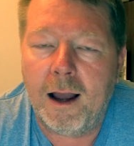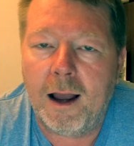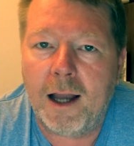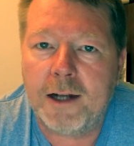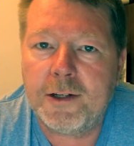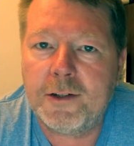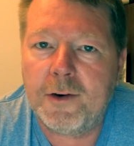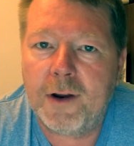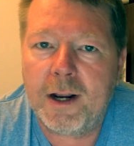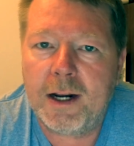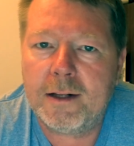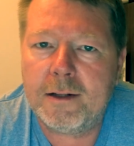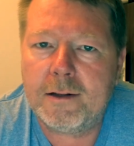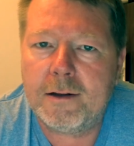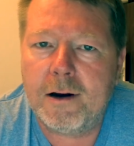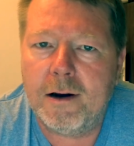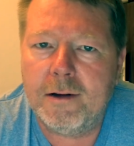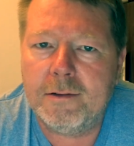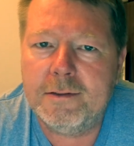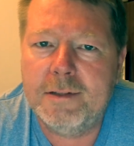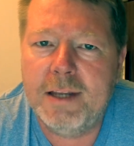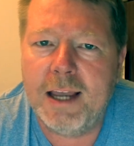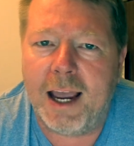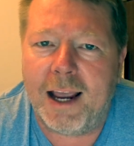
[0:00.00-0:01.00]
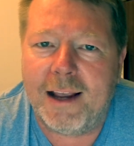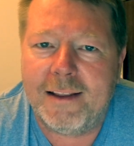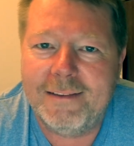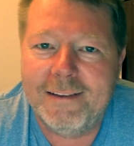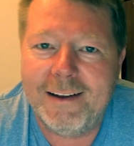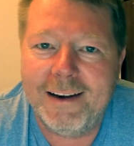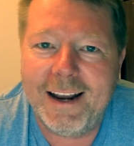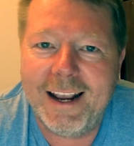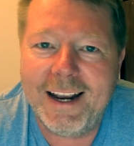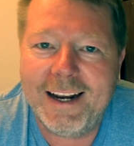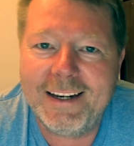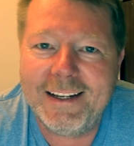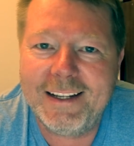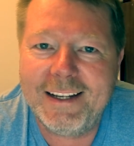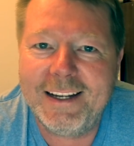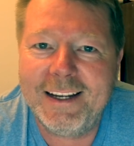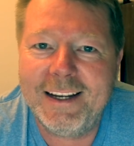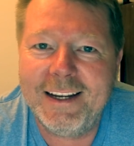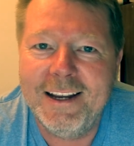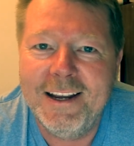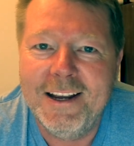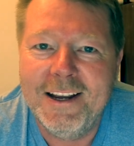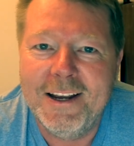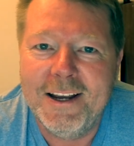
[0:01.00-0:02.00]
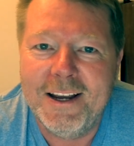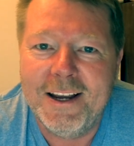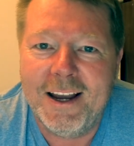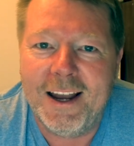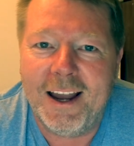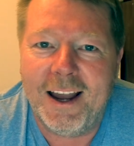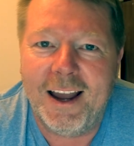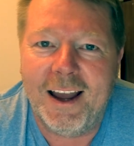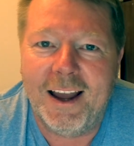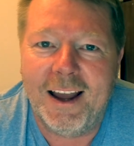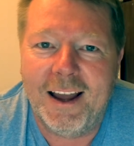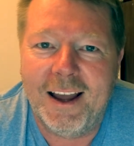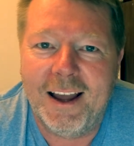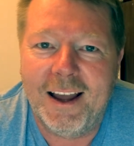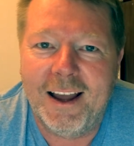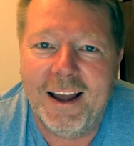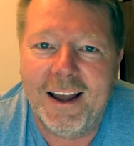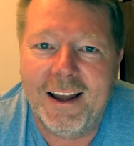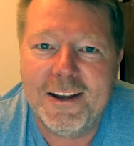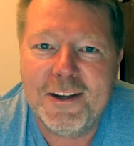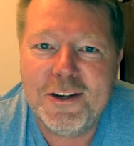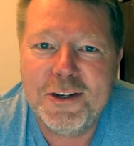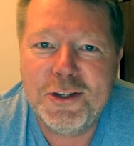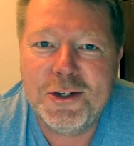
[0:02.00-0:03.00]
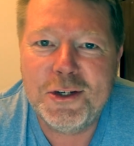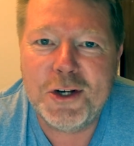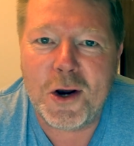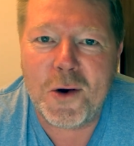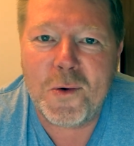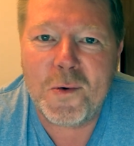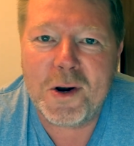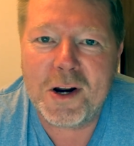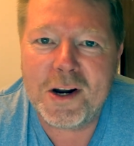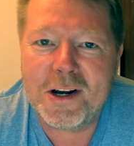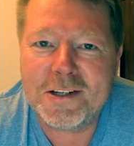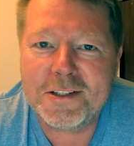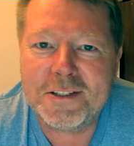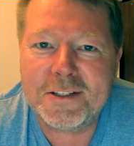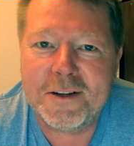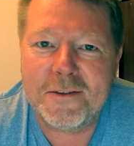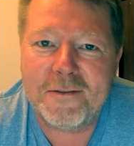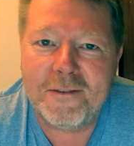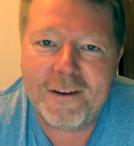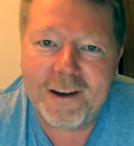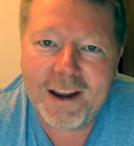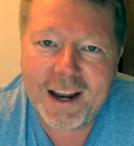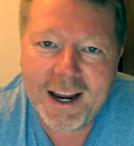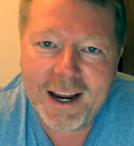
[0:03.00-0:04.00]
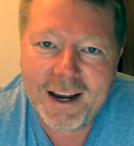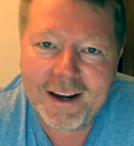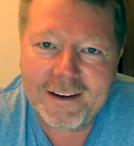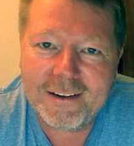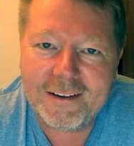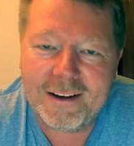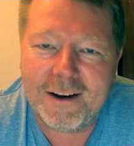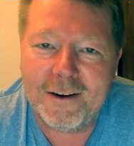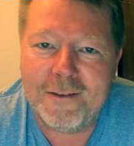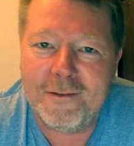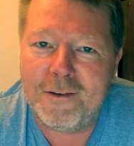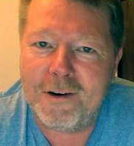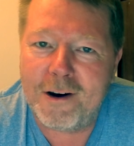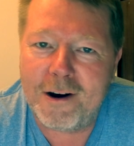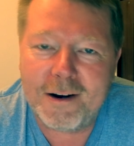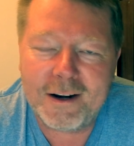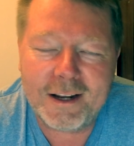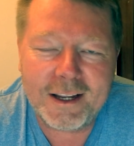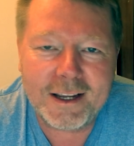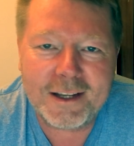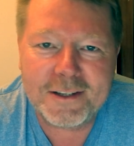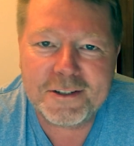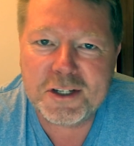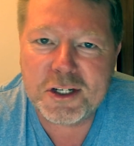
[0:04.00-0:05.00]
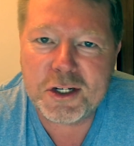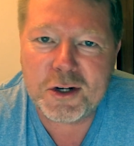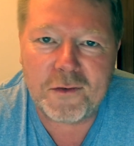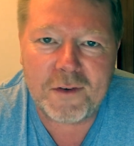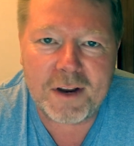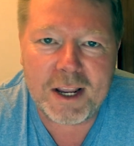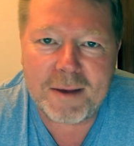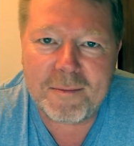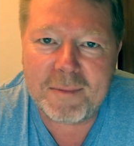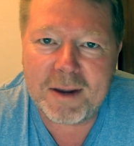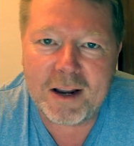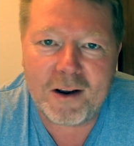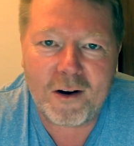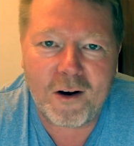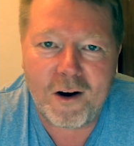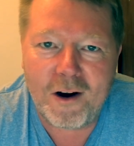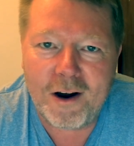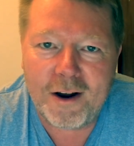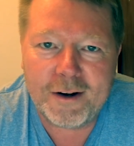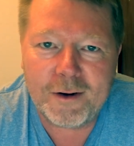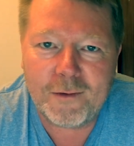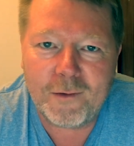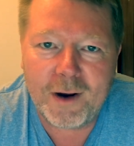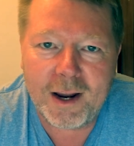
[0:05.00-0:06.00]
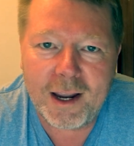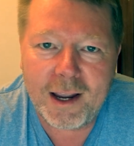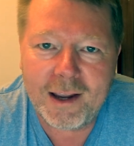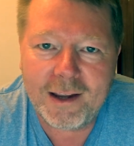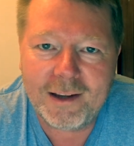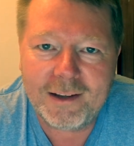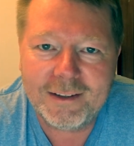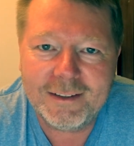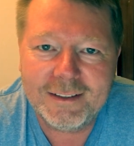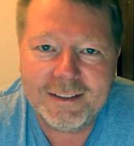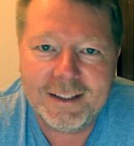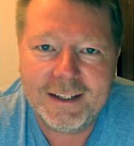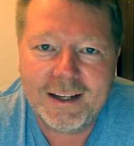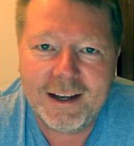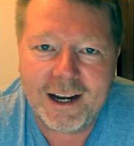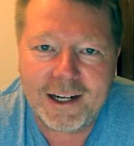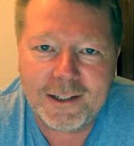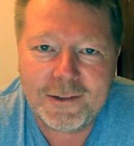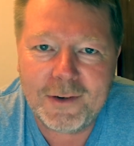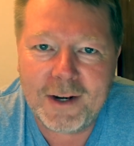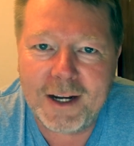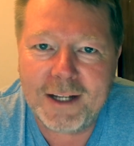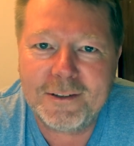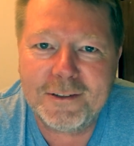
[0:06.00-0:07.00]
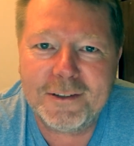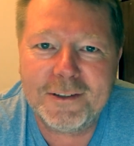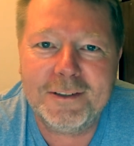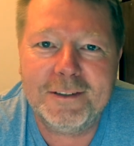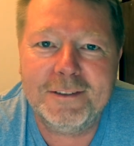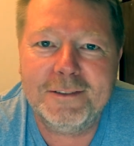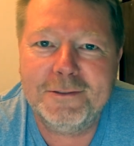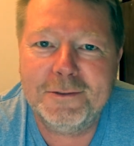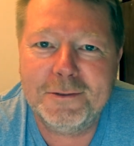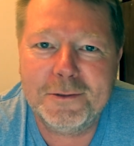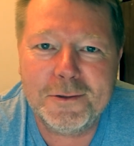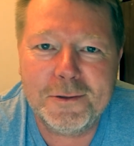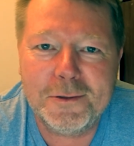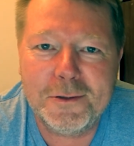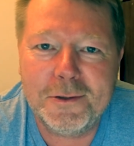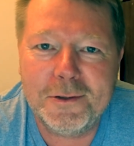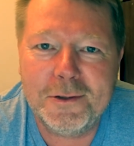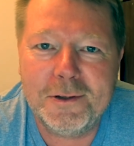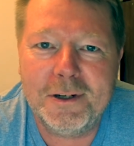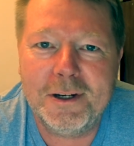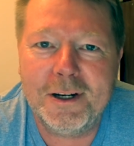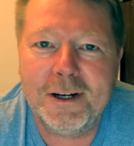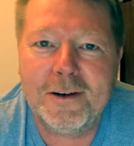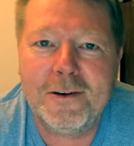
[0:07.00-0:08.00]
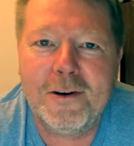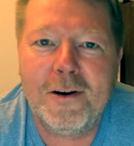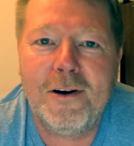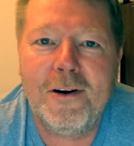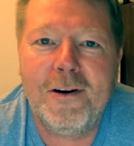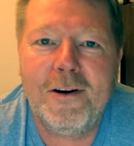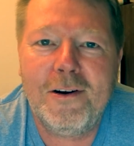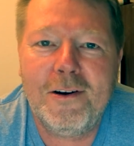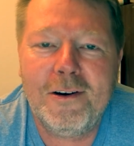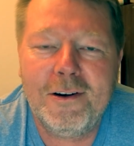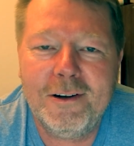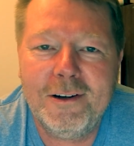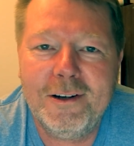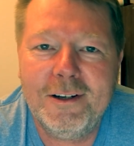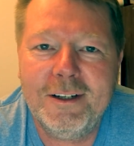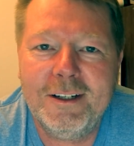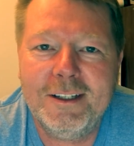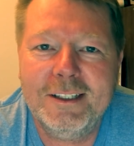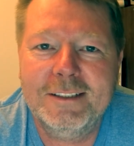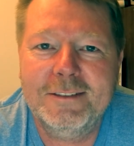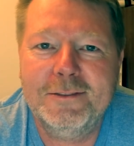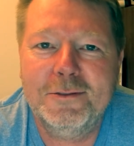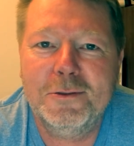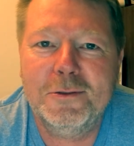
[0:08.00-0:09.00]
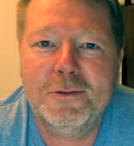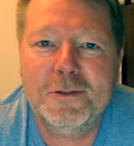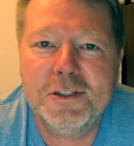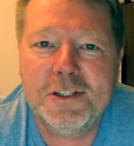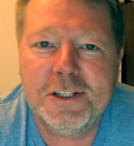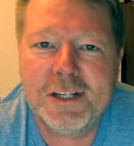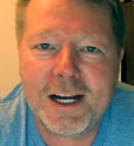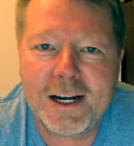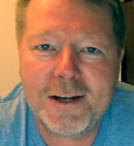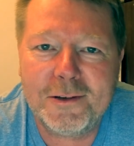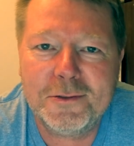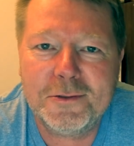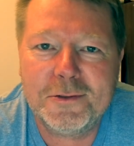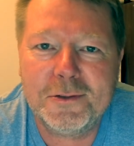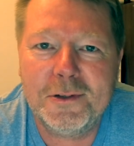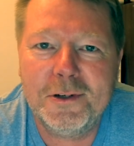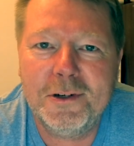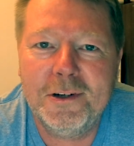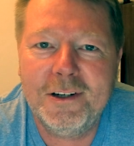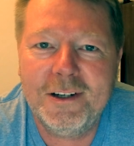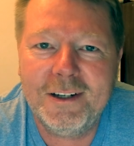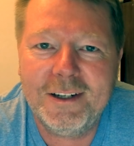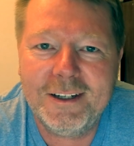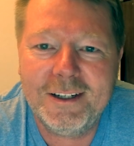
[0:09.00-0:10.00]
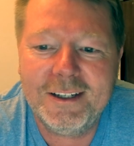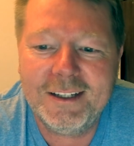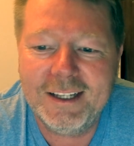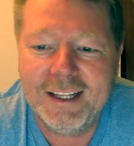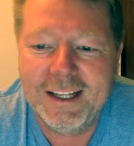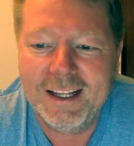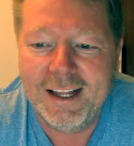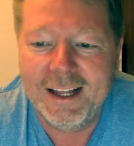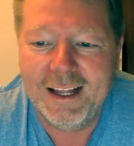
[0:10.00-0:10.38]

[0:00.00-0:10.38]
I tried to contact the lady showing us the way and running and screaming all the way. I tried to call her, to shout to her